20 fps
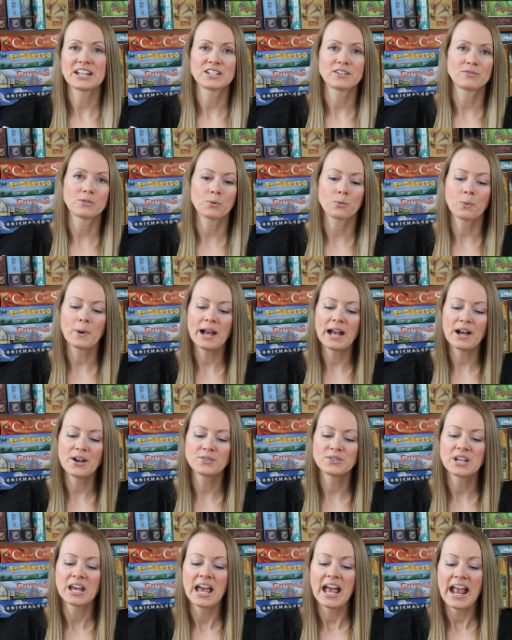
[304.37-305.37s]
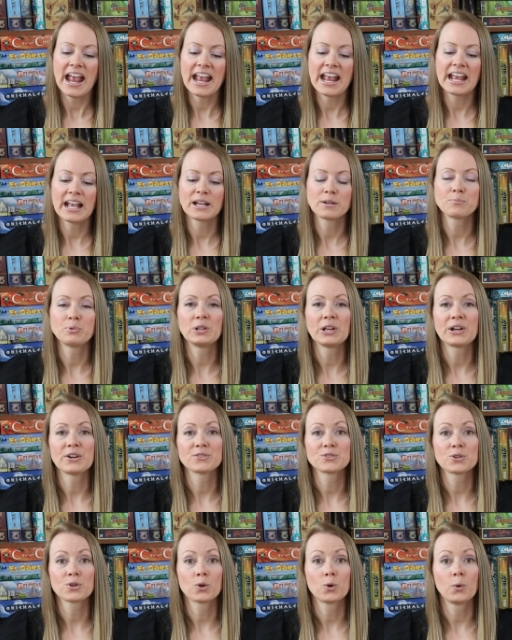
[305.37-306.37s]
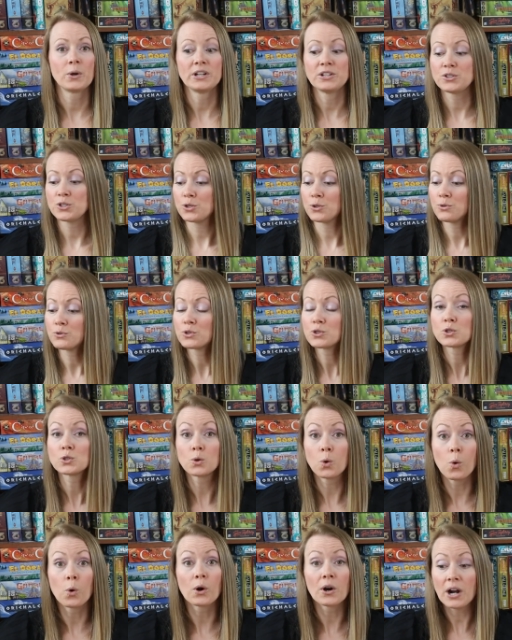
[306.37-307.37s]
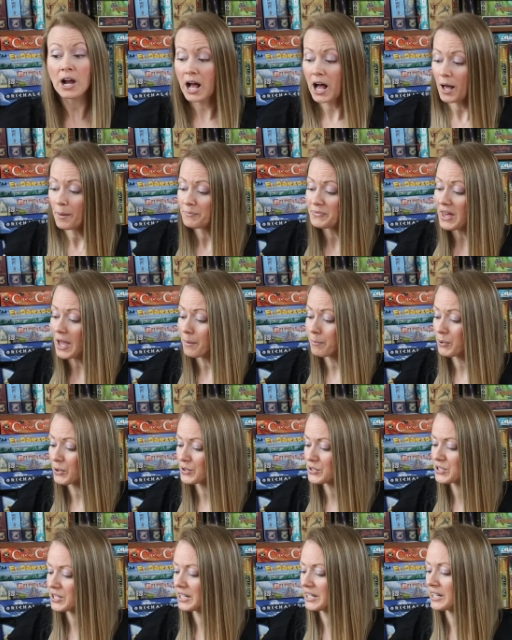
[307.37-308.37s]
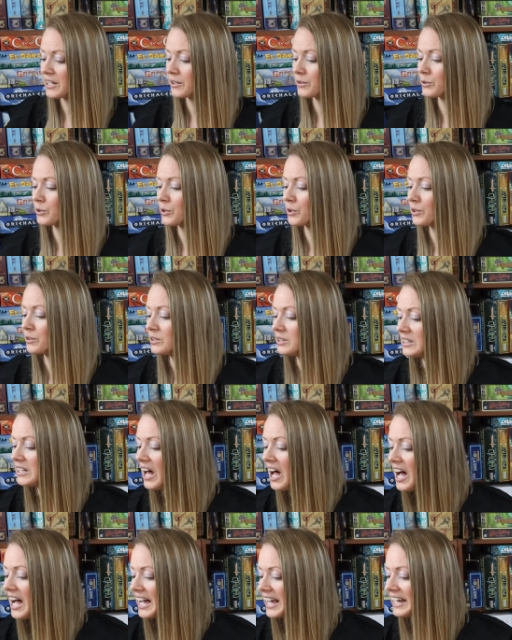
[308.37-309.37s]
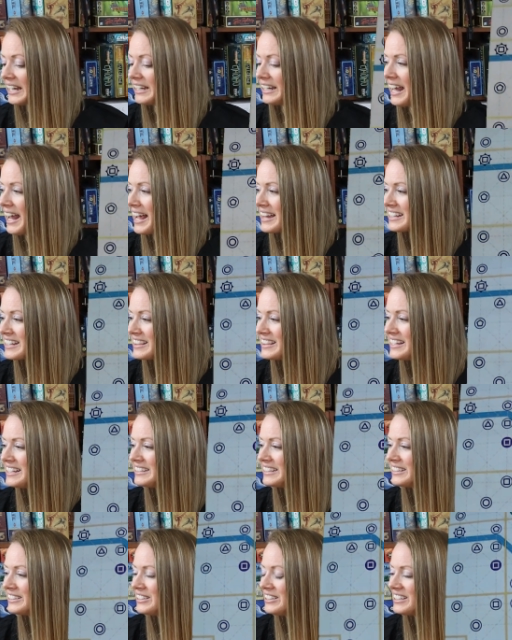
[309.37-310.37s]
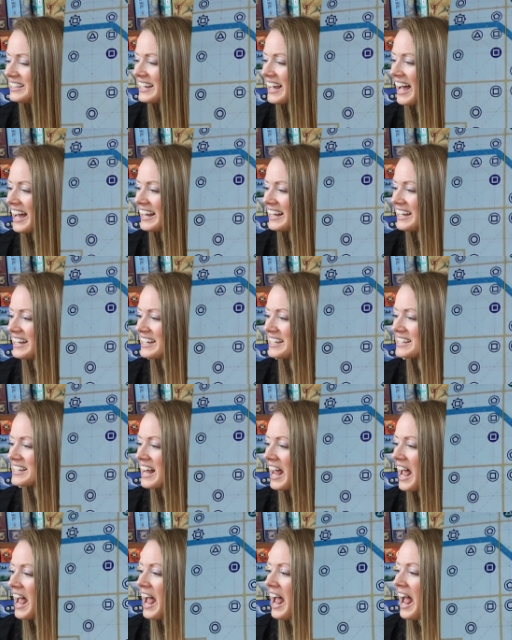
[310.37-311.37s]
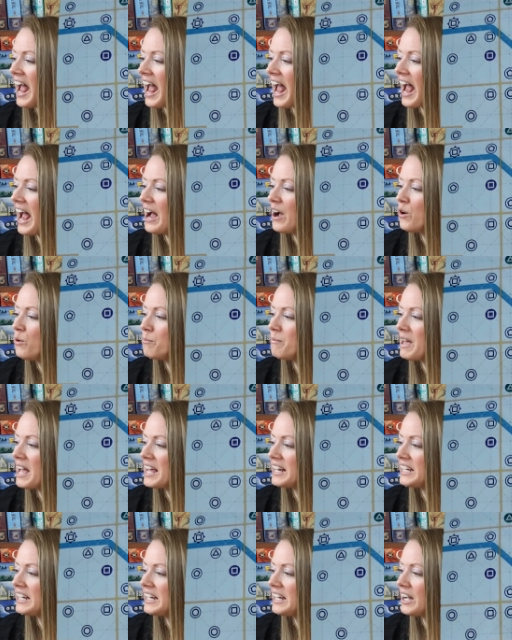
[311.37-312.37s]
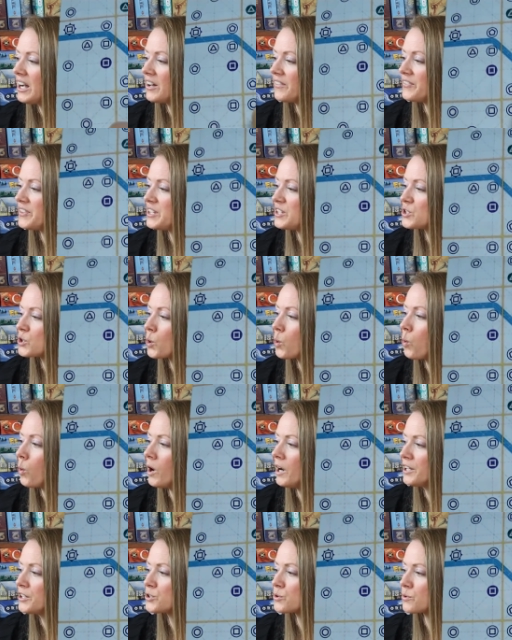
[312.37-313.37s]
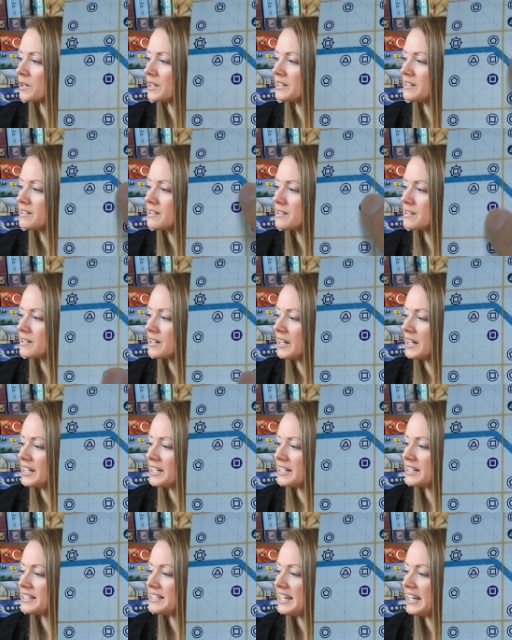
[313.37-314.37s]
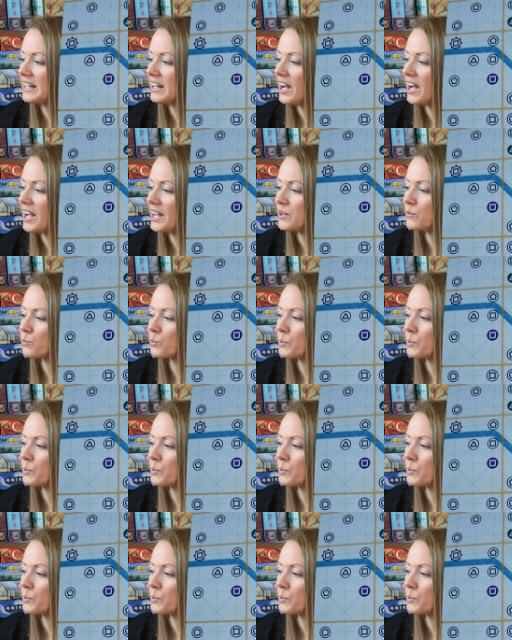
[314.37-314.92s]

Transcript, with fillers: end of the round and players are going to score up that particular line. And the thing they look at is, how many of these quadrants did I